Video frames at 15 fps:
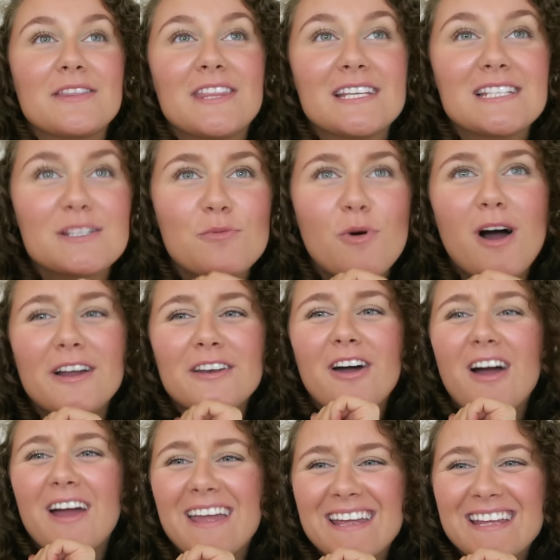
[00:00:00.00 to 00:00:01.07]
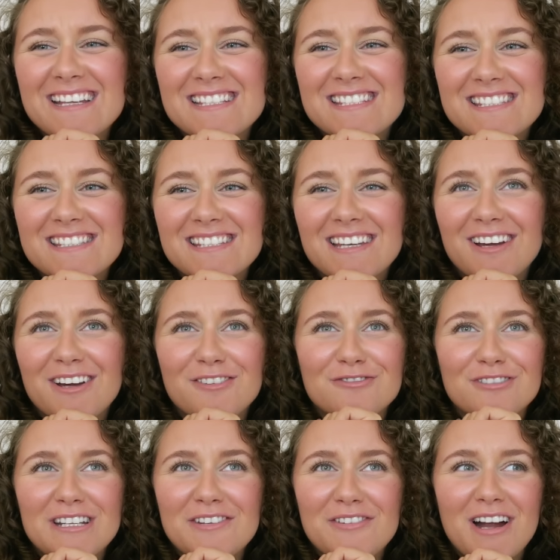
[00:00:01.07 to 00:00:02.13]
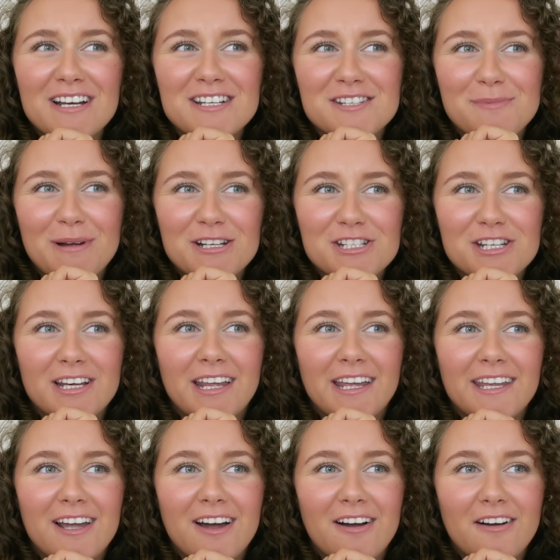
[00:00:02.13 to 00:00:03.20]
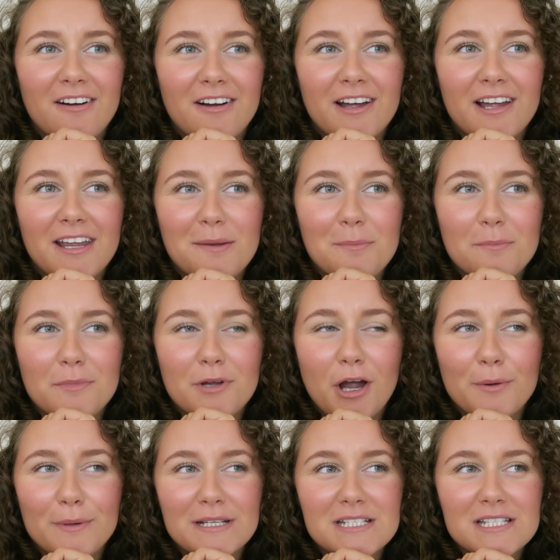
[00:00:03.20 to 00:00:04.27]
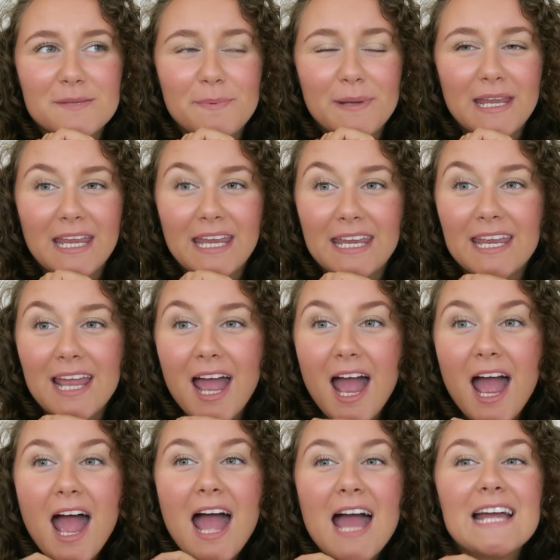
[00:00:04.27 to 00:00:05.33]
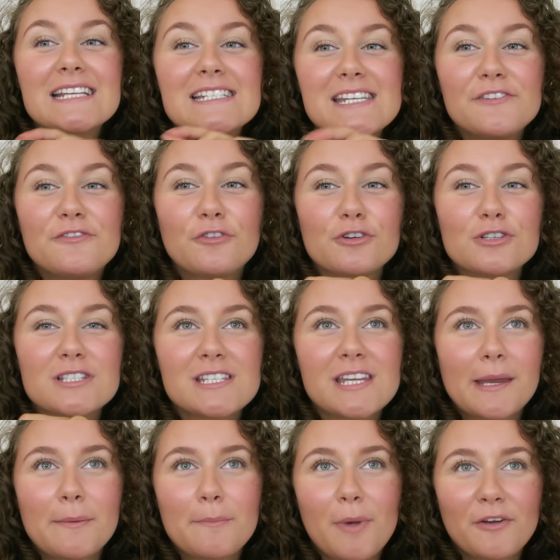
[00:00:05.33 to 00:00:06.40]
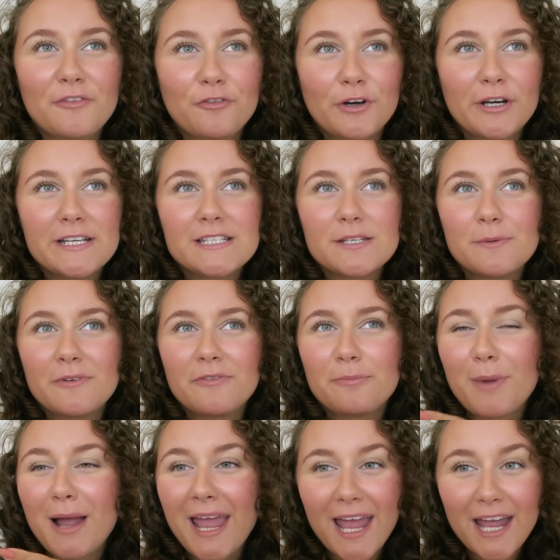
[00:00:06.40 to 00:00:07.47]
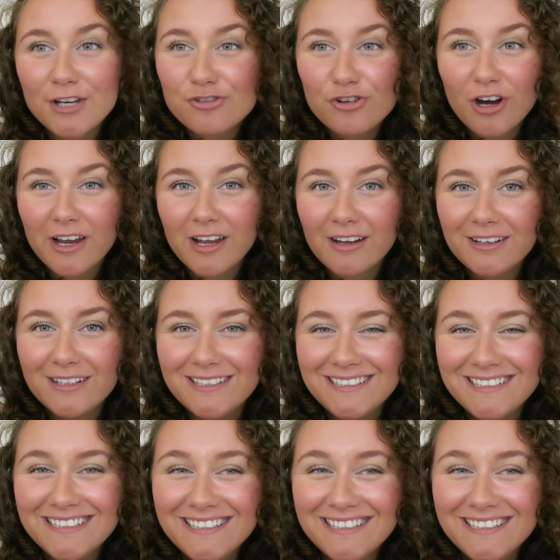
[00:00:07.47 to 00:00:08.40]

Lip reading: This one is a really random. Actually, I'm going to be defrosting my freezer with my hairdryer.